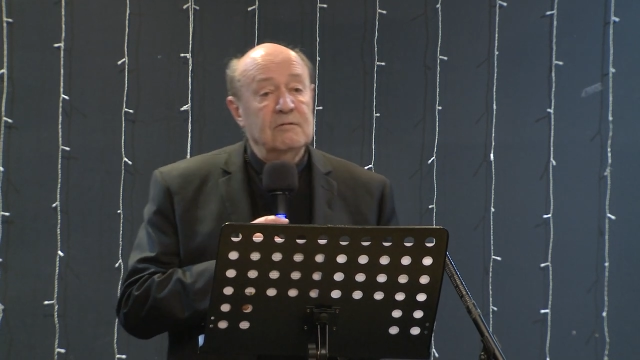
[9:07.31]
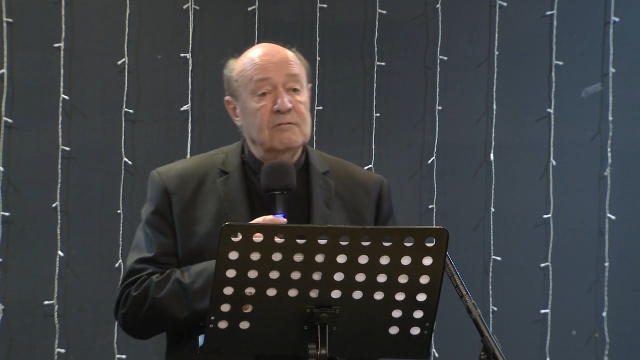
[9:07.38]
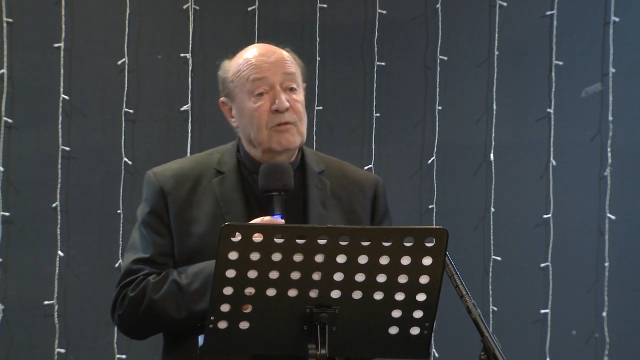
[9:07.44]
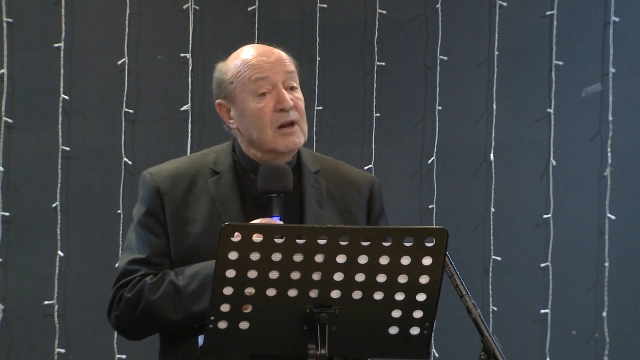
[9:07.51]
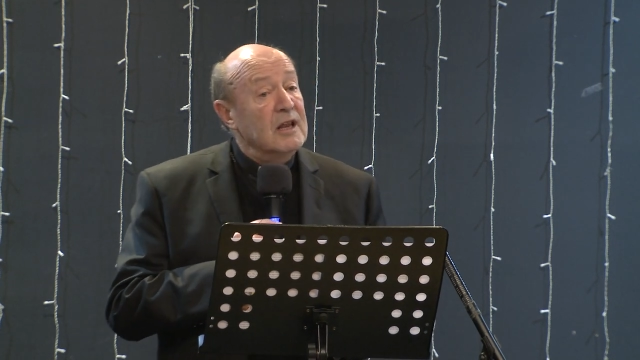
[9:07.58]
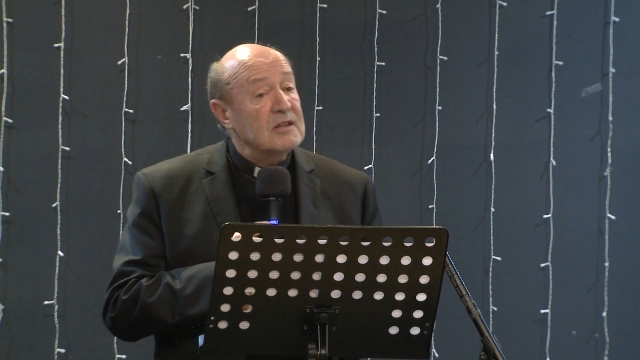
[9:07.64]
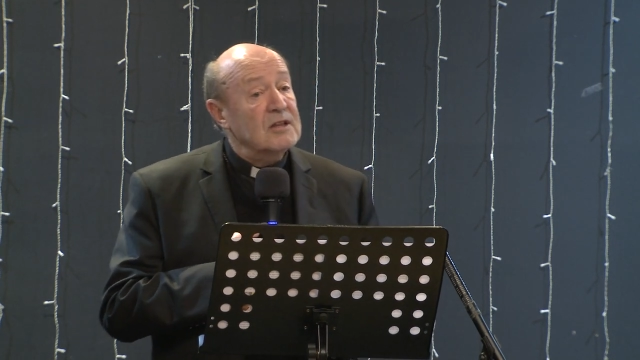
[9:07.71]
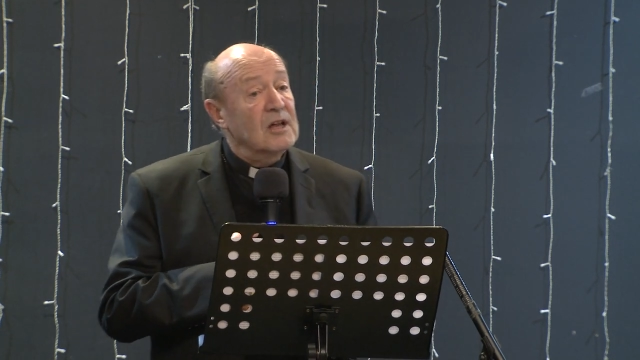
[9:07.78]

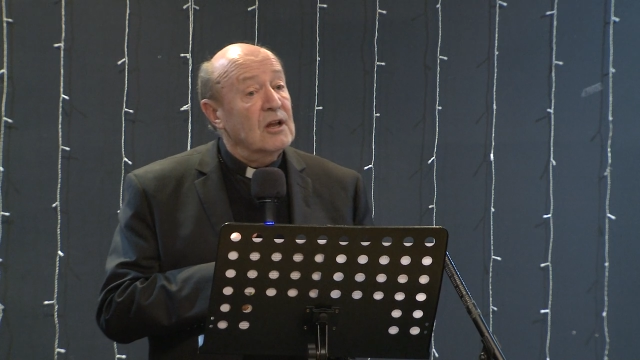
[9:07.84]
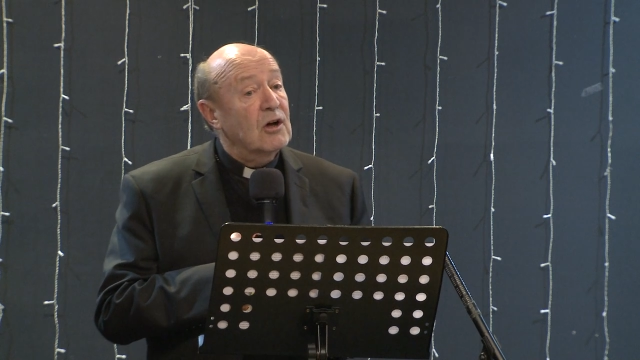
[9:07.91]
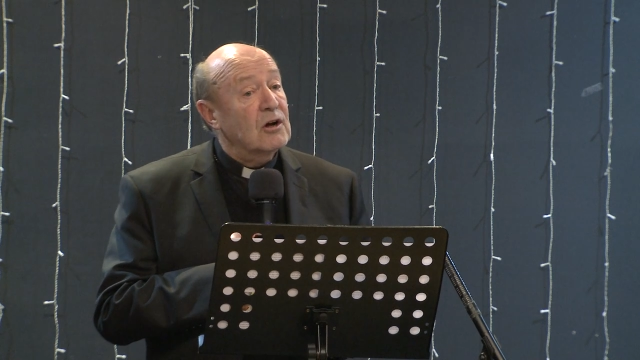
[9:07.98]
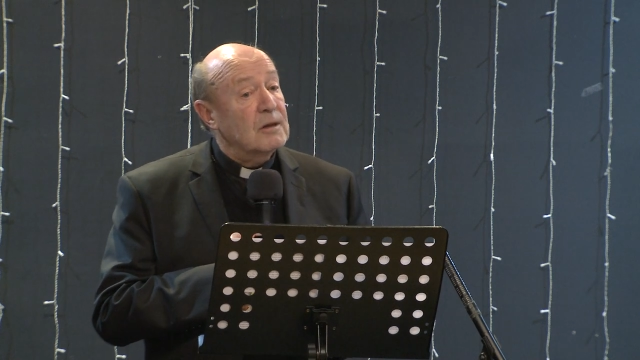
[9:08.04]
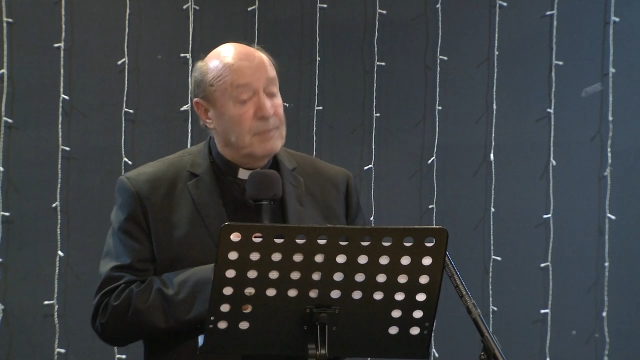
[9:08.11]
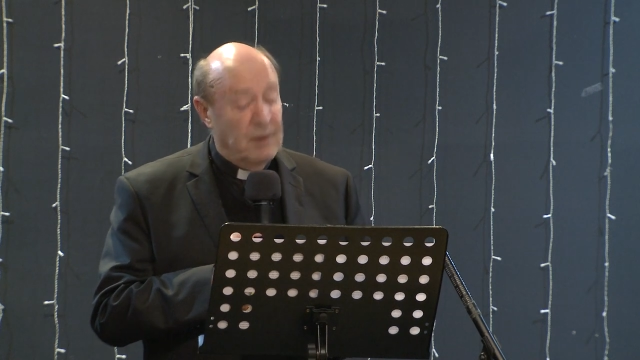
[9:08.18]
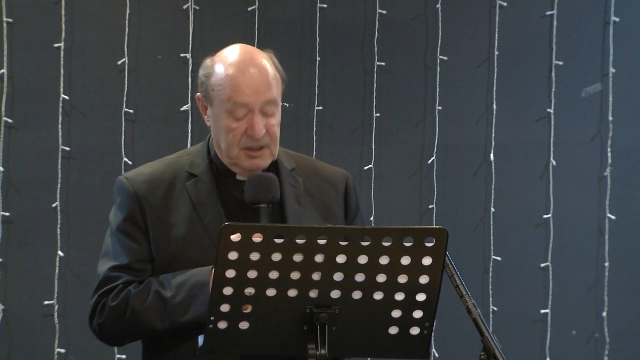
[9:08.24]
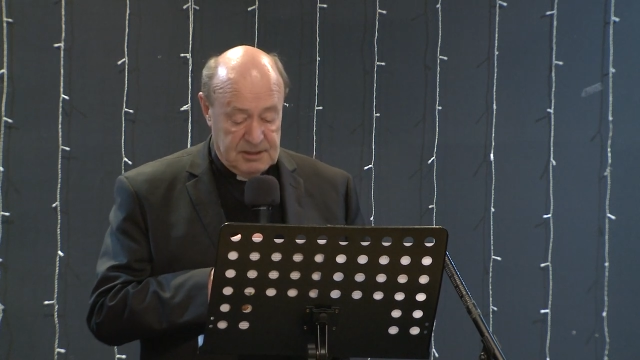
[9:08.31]
really is no
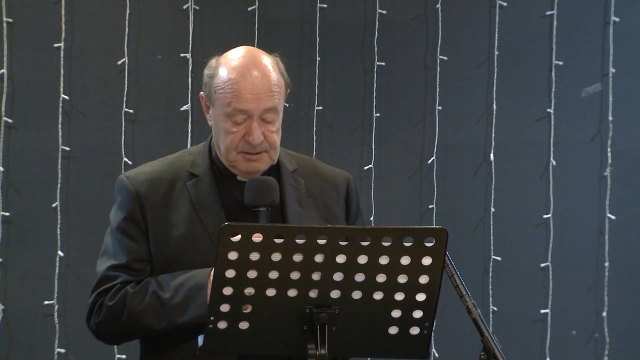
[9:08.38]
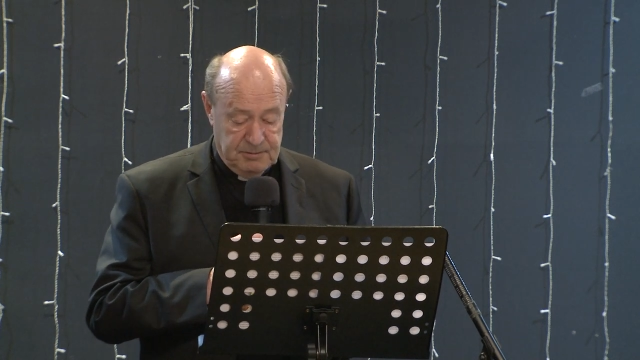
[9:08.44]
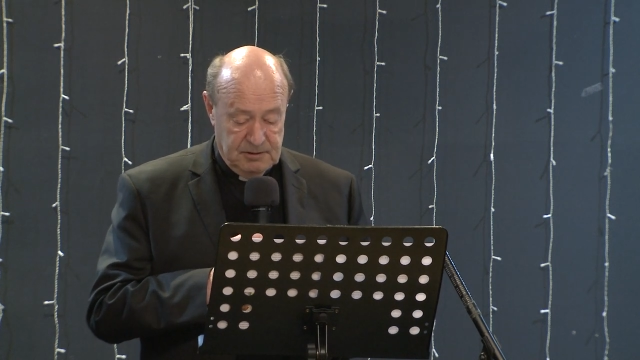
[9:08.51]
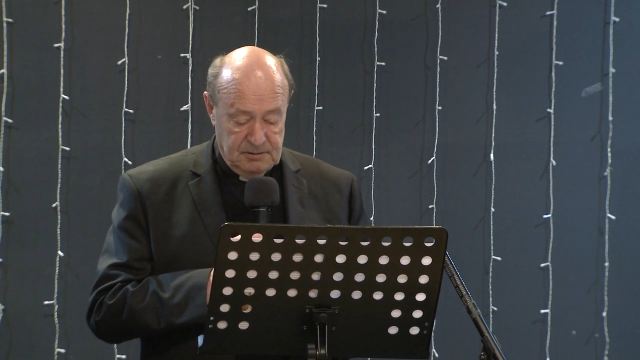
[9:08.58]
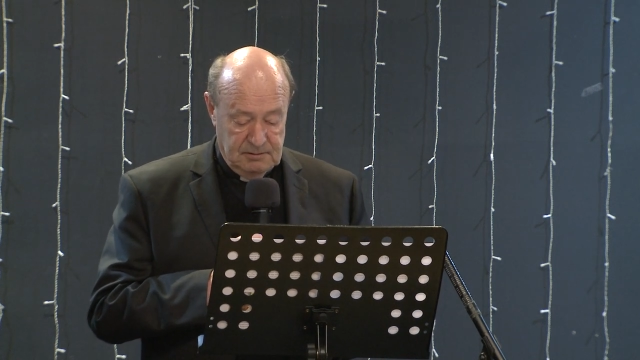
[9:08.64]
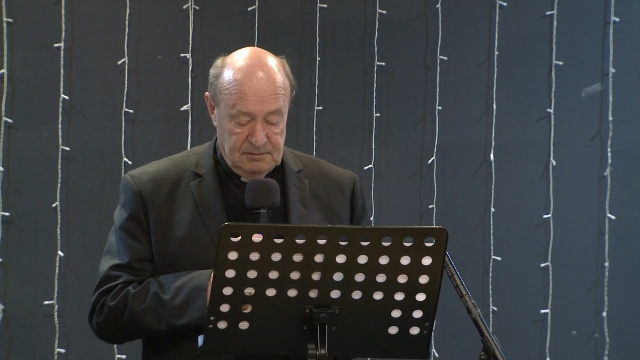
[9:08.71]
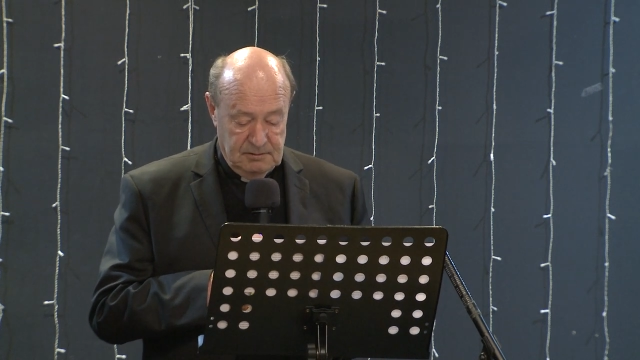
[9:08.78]
longer possible.